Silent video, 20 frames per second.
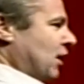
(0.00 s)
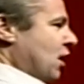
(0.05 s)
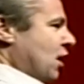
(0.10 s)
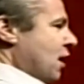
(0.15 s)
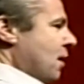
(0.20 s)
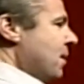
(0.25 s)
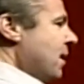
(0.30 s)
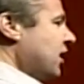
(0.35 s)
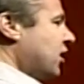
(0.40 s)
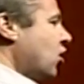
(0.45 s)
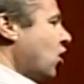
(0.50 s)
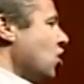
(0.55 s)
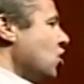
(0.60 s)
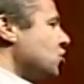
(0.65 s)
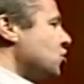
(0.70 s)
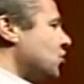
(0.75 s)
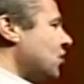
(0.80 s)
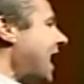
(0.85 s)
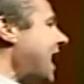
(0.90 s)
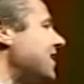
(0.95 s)

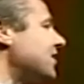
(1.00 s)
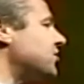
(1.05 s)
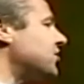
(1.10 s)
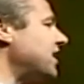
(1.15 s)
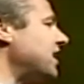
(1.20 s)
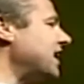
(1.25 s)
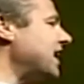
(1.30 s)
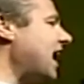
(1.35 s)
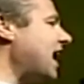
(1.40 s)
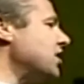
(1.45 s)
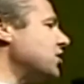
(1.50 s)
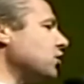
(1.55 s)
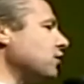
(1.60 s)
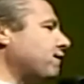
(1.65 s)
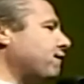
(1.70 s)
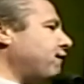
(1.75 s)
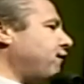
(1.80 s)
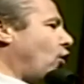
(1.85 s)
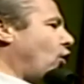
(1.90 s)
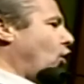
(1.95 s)
Because that teenager
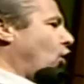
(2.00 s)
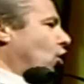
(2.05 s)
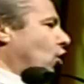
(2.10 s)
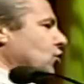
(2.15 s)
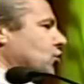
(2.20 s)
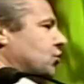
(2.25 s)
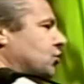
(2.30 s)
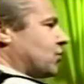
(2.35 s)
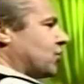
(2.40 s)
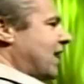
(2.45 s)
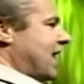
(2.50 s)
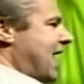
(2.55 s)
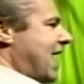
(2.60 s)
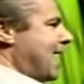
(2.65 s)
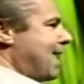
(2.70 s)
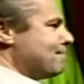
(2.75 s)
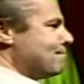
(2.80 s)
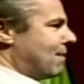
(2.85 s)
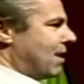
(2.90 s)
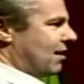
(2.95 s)
forced
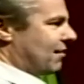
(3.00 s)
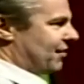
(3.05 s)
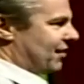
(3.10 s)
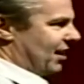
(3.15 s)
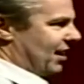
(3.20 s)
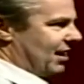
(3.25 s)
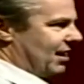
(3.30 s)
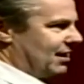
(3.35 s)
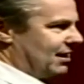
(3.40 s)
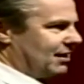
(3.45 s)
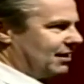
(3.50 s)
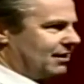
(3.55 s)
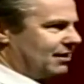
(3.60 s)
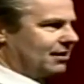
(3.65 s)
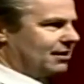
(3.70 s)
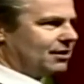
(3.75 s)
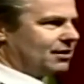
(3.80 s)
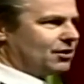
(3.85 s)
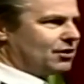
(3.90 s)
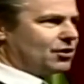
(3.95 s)
their mother
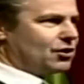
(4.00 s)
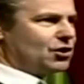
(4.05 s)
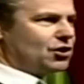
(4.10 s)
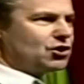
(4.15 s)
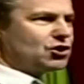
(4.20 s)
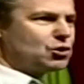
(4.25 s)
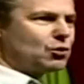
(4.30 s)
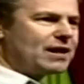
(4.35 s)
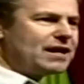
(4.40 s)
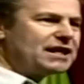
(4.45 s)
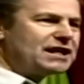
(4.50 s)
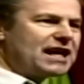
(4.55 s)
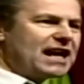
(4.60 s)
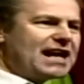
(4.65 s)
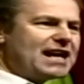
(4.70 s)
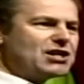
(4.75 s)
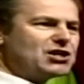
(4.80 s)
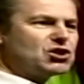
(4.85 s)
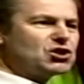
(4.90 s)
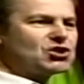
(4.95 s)
to
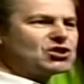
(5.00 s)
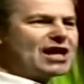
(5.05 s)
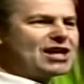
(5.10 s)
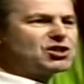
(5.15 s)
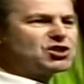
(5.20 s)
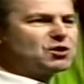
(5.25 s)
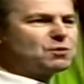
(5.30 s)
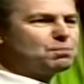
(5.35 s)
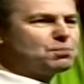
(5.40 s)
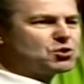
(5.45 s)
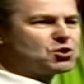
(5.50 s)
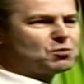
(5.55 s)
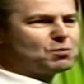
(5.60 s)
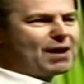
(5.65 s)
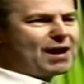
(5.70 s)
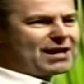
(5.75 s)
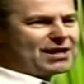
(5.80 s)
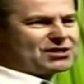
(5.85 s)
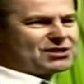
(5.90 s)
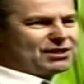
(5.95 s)
engage a sense of
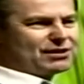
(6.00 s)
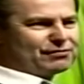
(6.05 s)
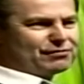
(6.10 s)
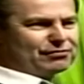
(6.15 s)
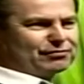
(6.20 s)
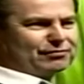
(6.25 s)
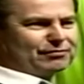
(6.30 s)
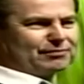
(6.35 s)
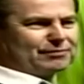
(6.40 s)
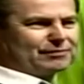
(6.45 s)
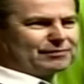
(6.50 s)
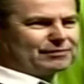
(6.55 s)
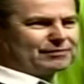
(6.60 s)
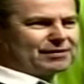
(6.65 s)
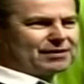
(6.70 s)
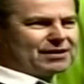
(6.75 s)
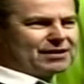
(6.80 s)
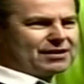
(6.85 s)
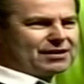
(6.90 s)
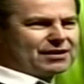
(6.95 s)
perspective.
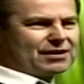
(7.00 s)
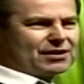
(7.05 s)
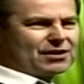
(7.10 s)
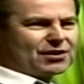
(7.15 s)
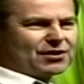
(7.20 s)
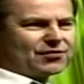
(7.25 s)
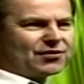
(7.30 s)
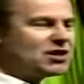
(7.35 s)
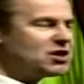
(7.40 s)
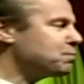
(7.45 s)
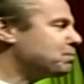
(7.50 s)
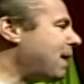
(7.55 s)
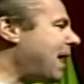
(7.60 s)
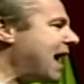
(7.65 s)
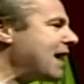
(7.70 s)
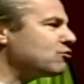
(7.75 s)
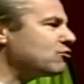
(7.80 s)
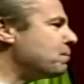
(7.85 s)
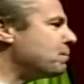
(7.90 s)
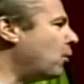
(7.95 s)
This
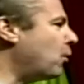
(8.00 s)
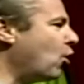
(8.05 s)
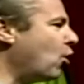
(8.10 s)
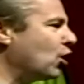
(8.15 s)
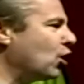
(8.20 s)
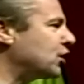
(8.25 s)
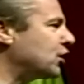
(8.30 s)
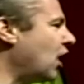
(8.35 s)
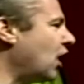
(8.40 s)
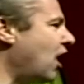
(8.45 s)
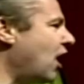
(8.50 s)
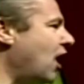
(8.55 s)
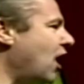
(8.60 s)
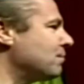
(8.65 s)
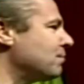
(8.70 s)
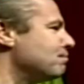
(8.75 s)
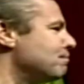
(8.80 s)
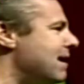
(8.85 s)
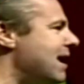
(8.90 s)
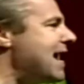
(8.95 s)
bad report
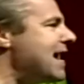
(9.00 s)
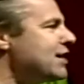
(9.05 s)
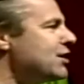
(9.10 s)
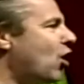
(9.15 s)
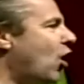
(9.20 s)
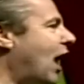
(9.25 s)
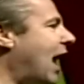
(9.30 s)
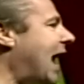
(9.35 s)
card may not